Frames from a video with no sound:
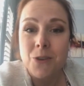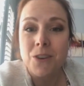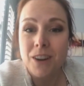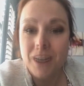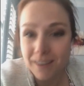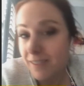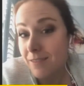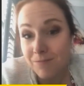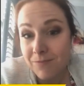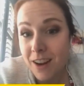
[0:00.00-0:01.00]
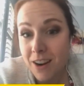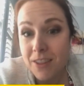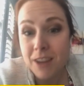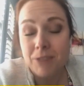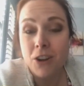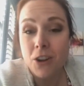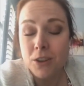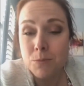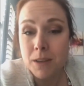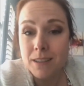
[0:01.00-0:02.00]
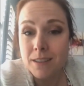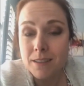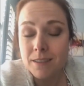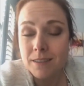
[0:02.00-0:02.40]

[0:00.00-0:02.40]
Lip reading: Or are they for all humans?